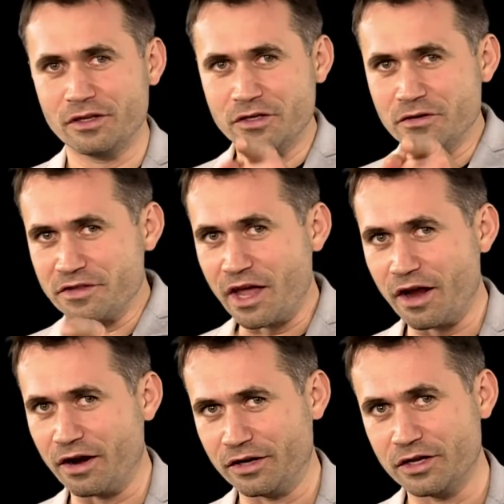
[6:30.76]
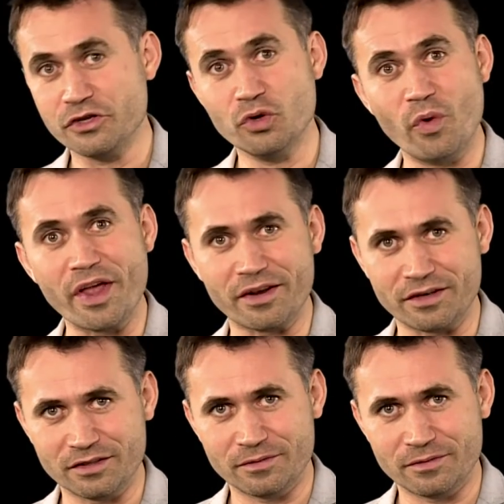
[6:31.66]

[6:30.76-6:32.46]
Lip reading: you're there. You win.